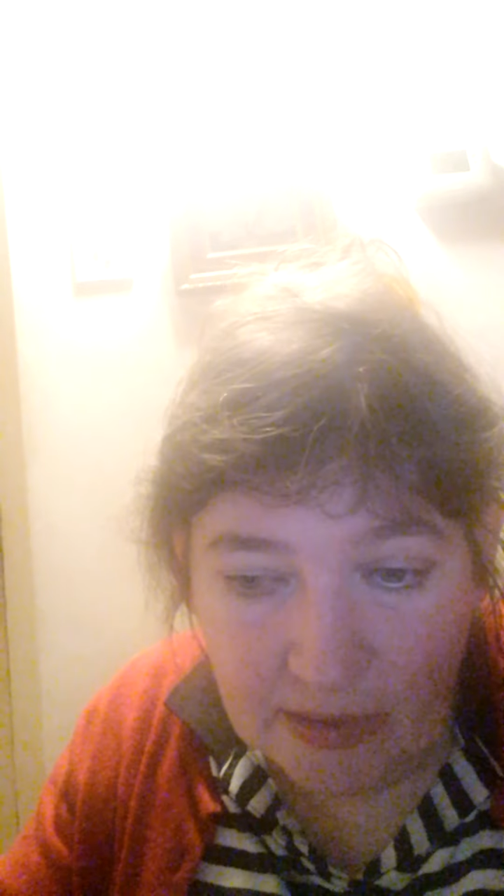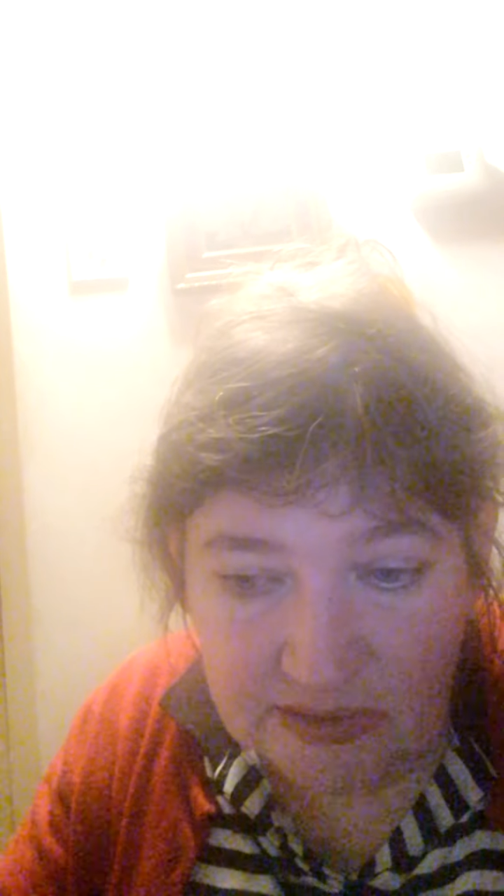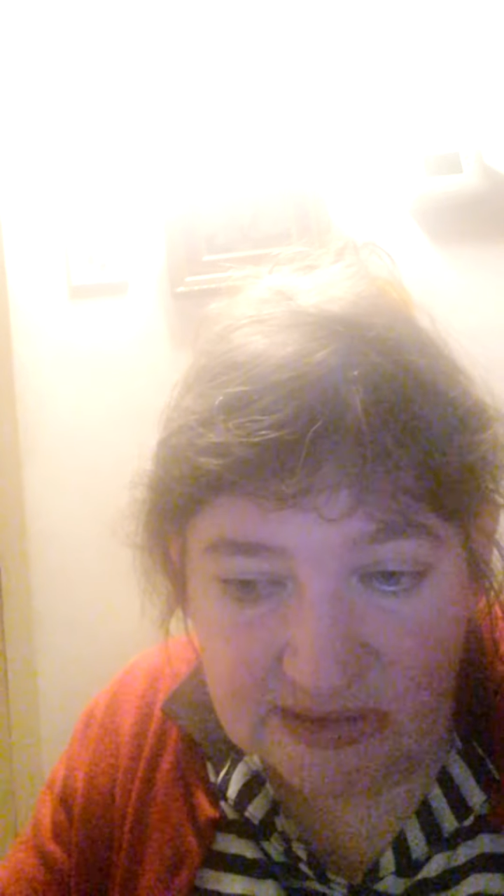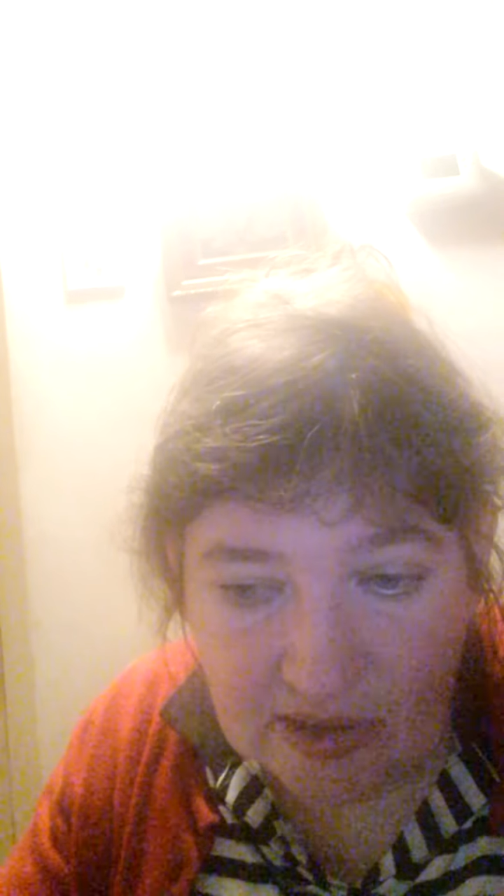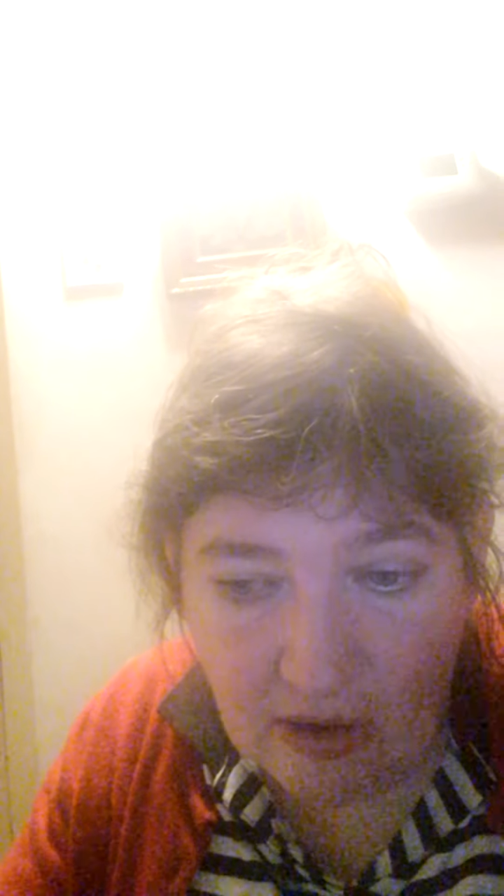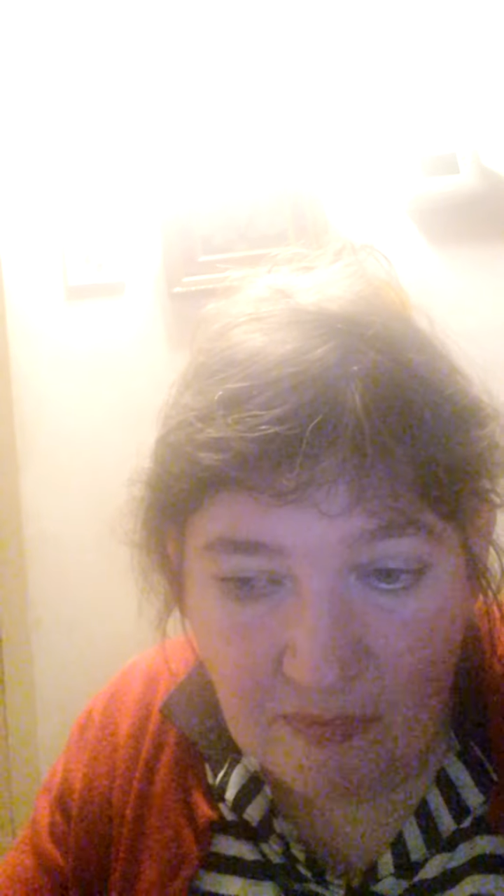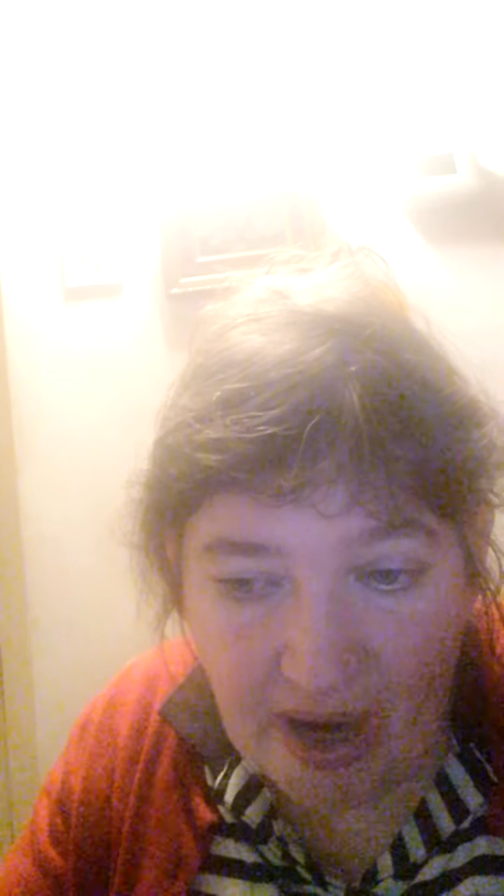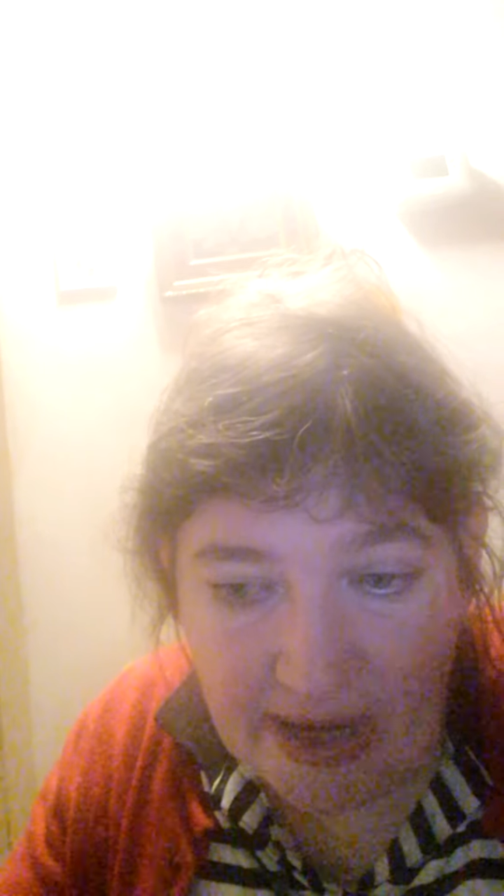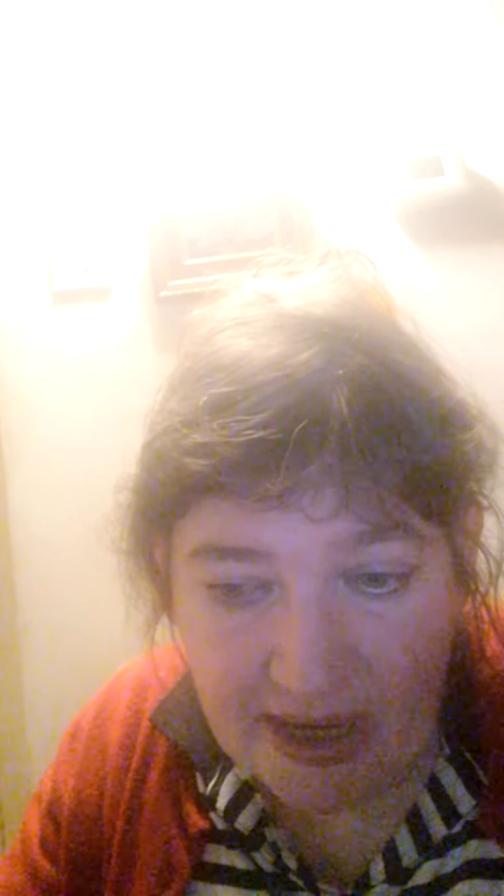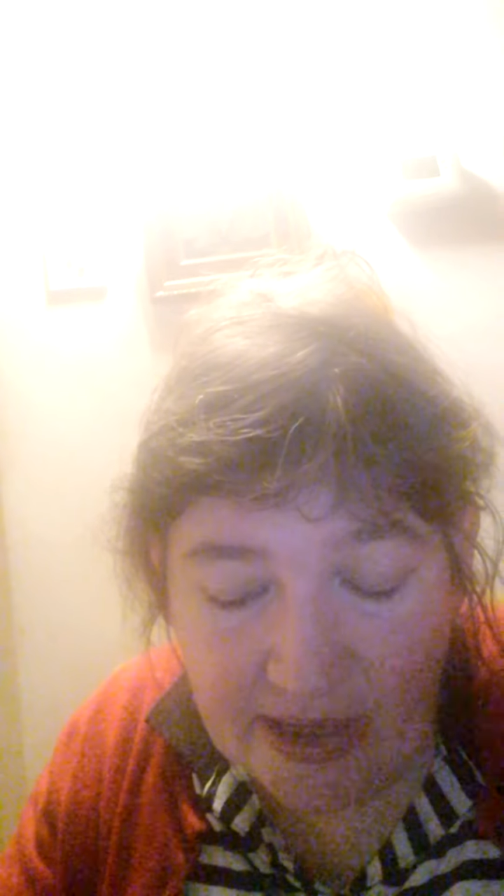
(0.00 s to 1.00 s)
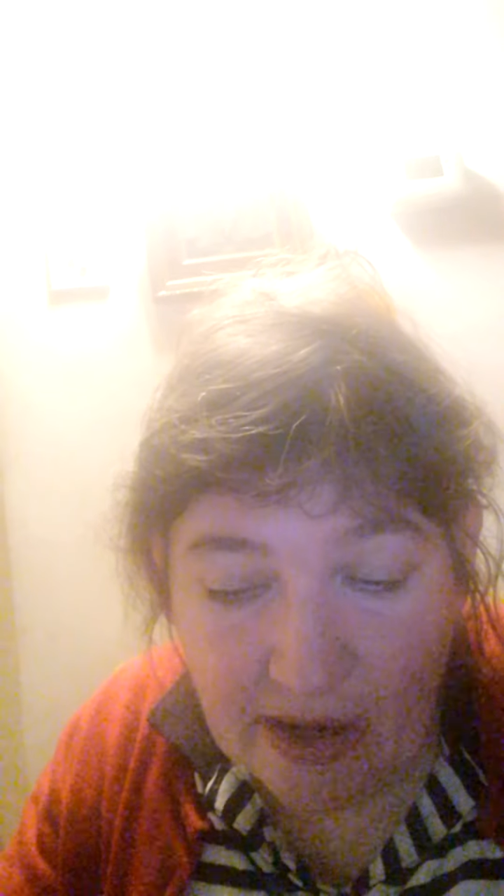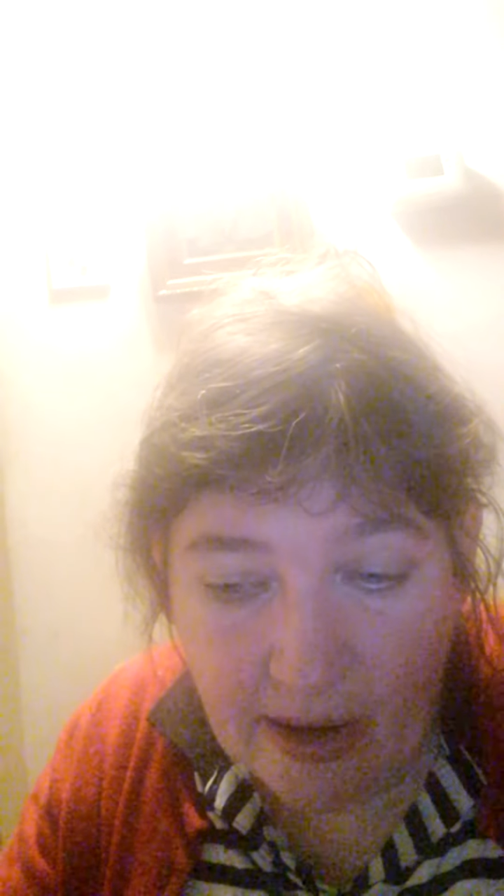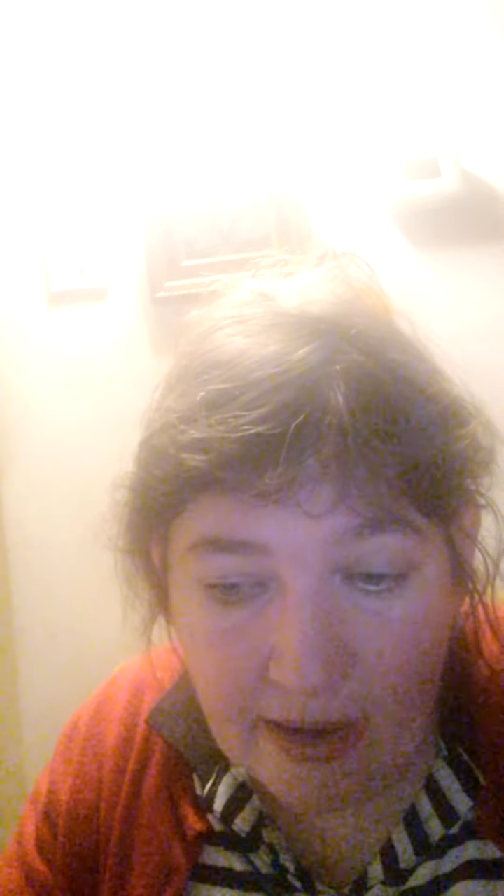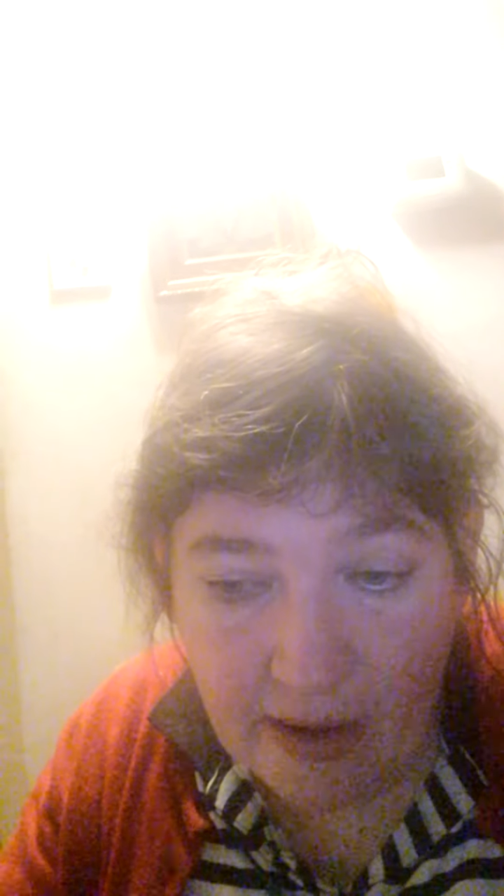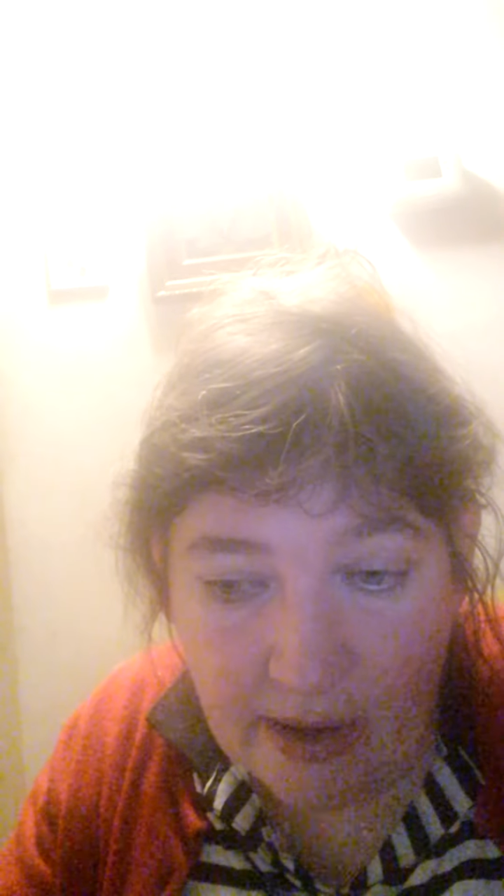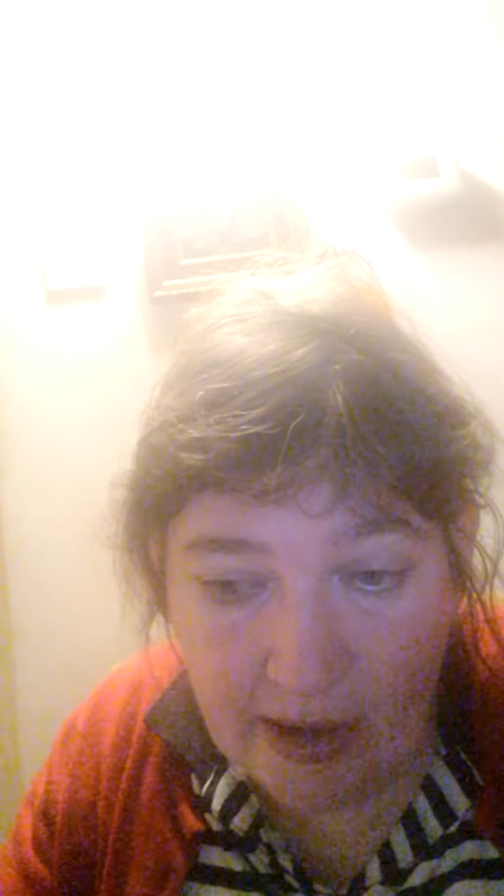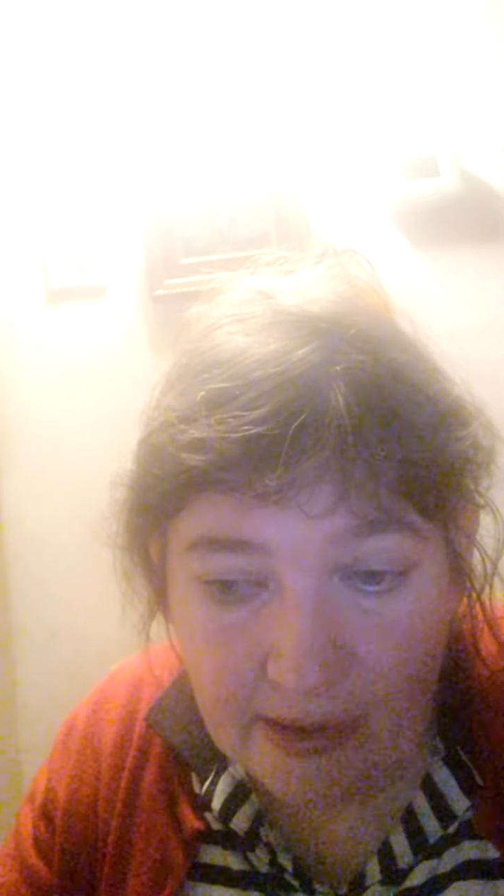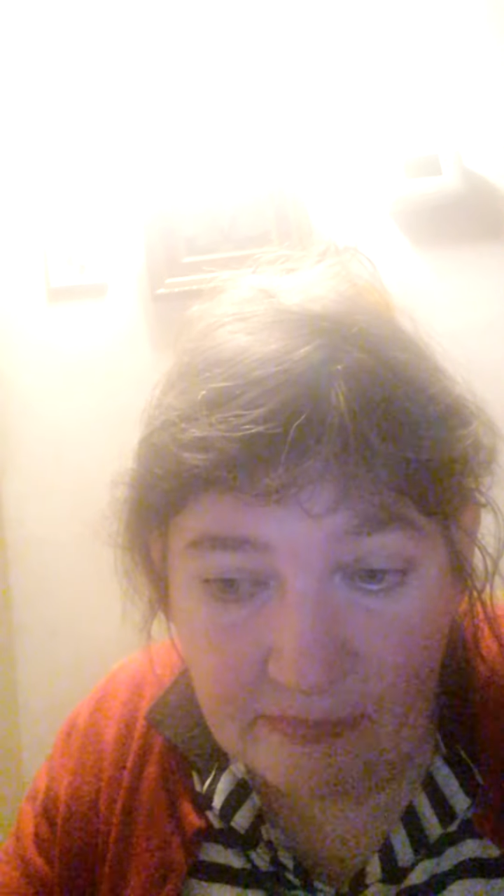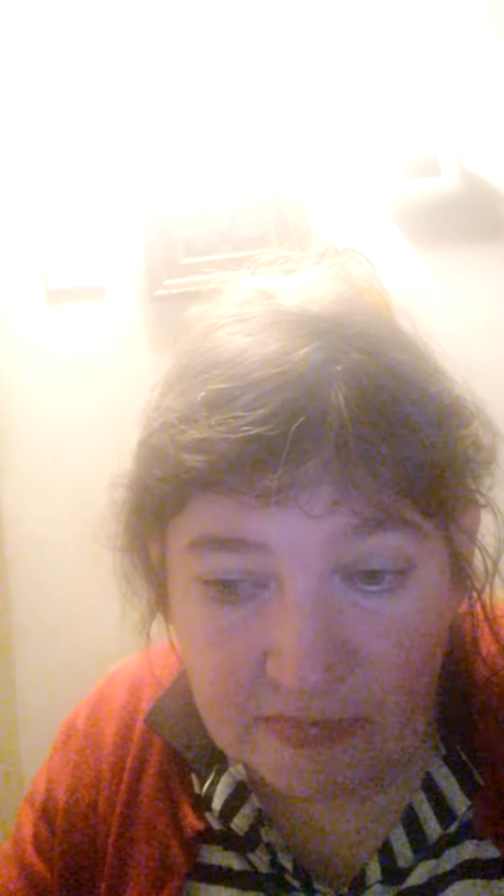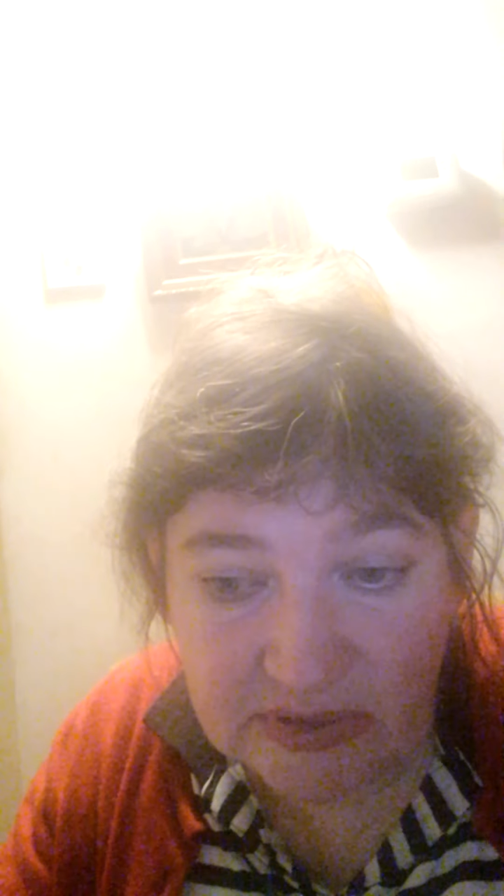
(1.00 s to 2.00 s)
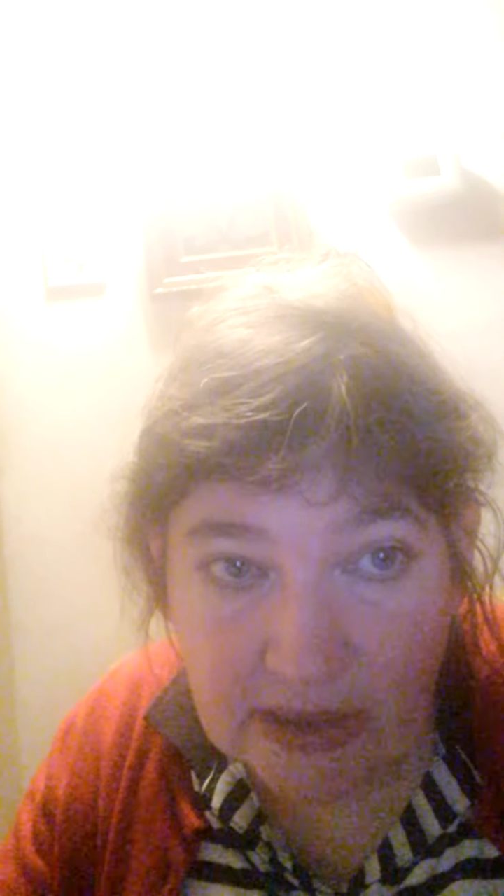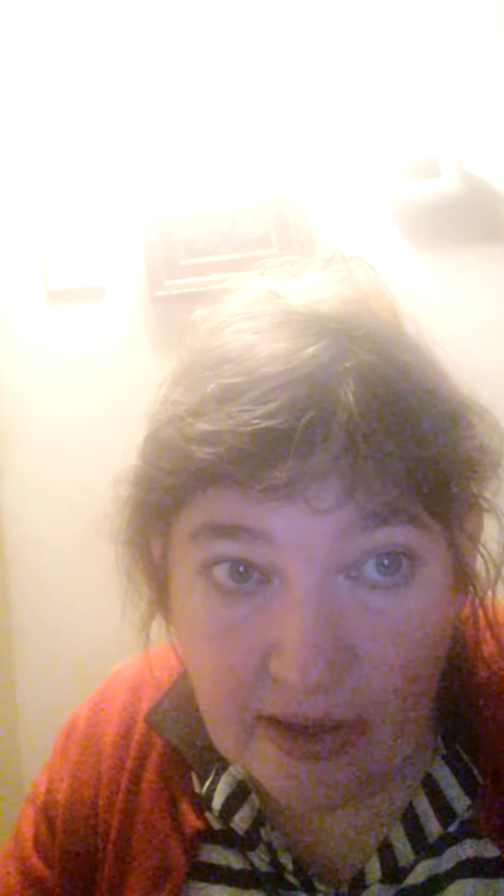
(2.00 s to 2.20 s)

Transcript: So many times